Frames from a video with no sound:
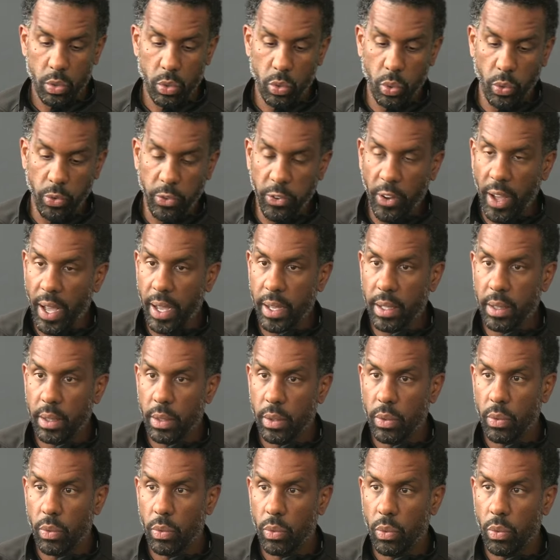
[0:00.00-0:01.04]
to
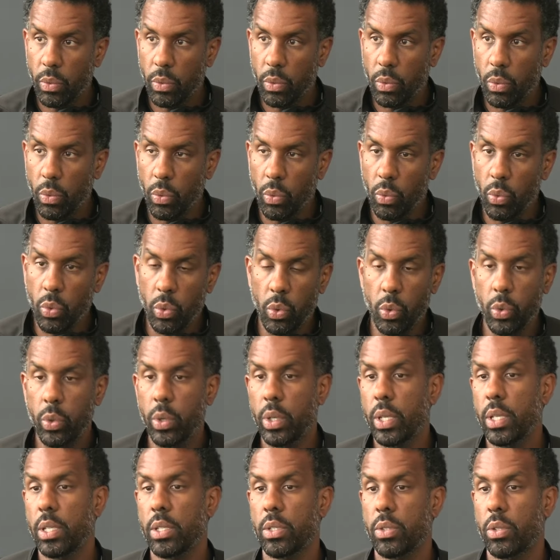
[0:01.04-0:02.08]
find
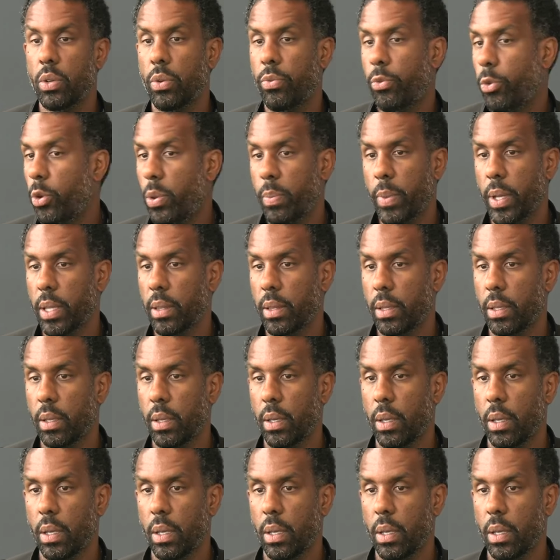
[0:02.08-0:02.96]
who is the free man.